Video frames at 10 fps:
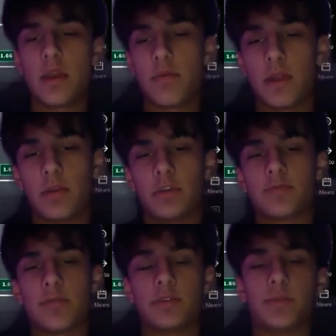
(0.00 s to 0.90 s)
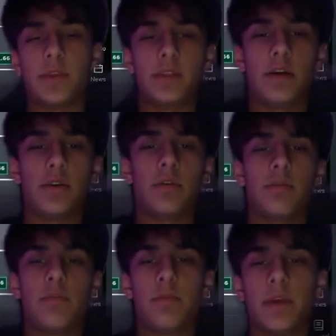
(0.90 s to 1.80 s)
Our lowest point was pretty low,
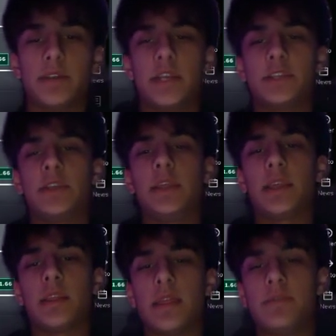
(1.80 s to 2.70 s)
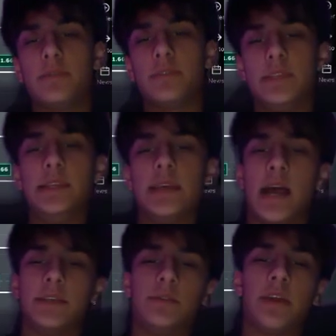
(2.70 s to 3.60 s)
but essentially like I think it was these
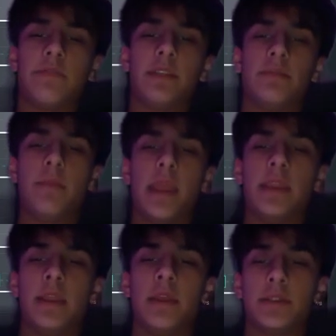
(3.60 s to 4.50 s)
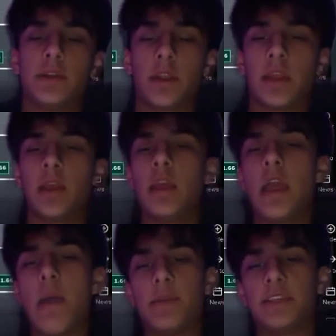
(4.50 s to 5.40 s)
highs were definitely the main target,
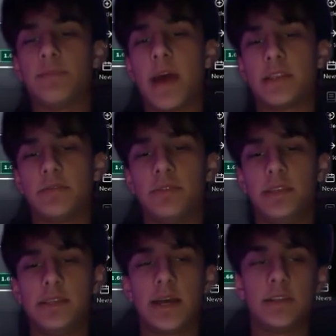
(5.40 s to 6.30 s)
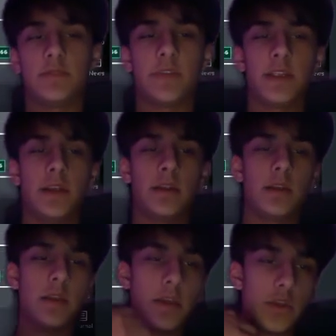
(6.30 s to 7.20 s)
and we smashed through these highs over here.
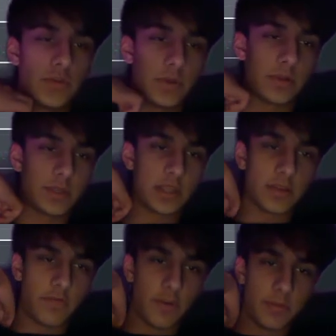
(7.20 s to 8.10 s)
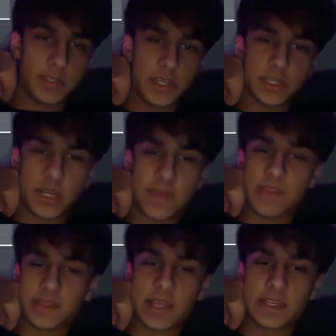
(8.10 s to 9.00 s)
So we closed out the full position. I
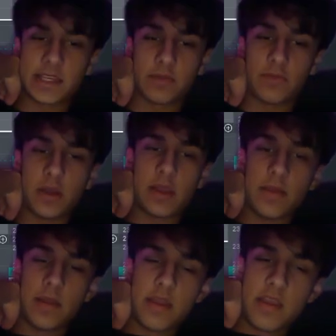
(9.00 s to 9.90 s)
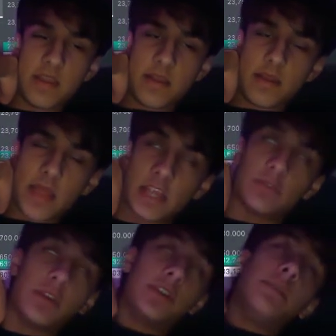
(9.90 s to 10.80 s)
think that's like what. That's
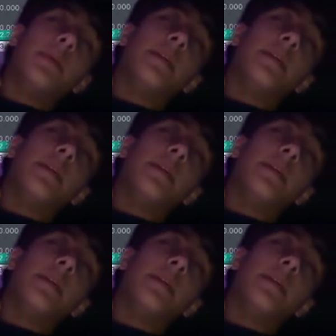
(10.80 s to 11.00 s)
300 made